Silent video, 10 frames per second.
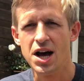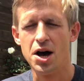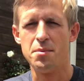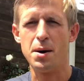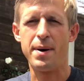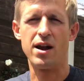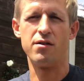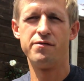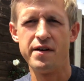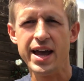about
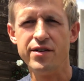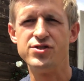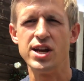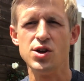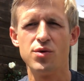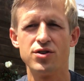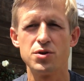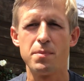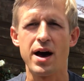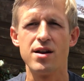our faith,
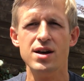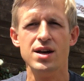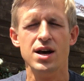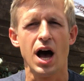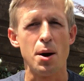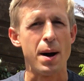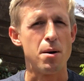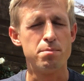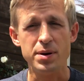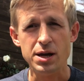genuineness
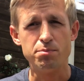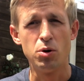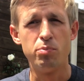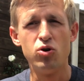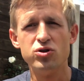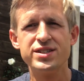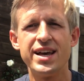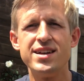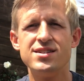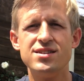about people. Paul
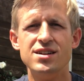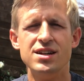said